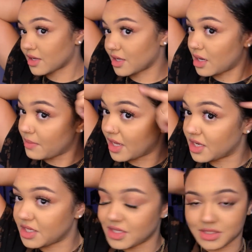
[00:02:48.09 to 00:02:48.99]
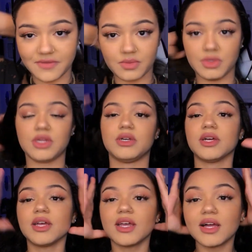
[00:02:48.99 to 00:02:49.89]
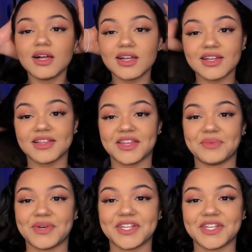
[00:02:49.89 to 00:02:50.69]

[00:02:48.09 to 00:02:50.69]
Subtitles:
kind of making it easier for me to lay my